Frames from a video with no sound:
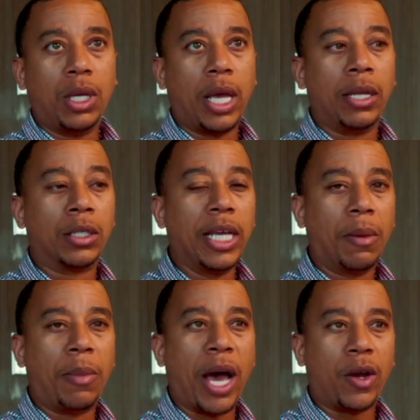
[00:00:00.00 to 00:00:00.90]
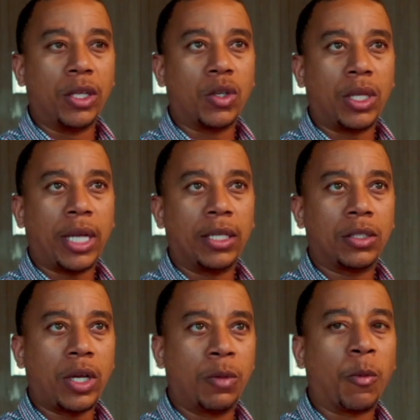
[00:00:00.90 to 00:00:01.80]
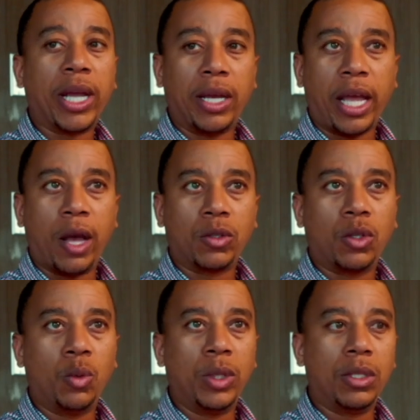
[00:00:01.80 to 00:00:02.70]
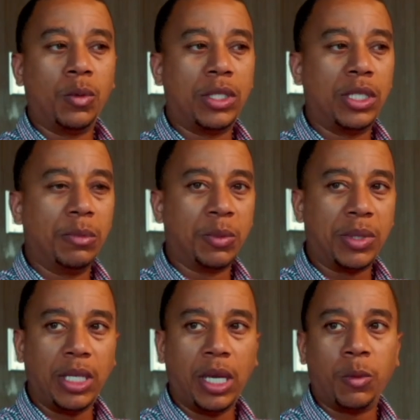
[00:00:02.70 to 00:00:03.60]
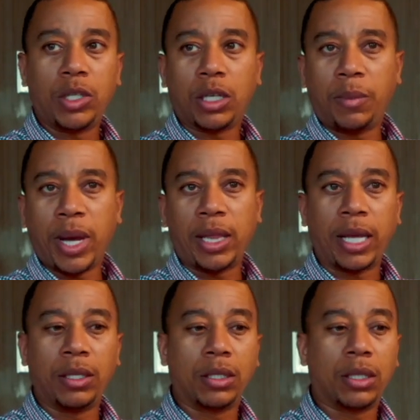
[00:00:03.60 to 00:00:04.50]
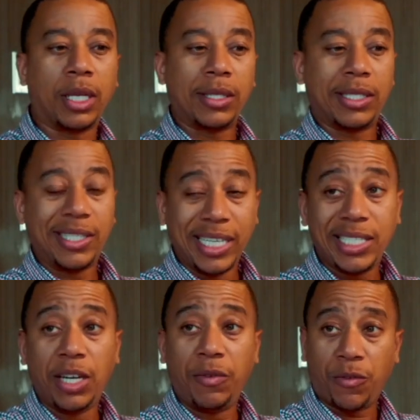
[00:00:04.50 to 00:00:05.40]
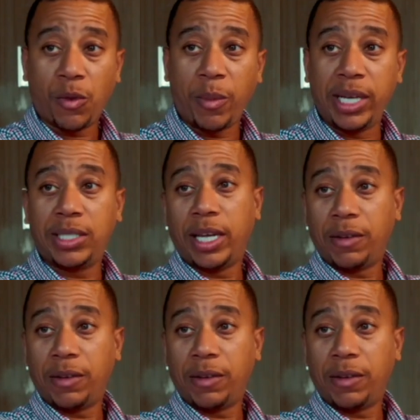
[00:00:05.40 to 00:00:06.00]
and the thing about it, so I try to break it down. So with CMMC, and we talked about like the sensitive information,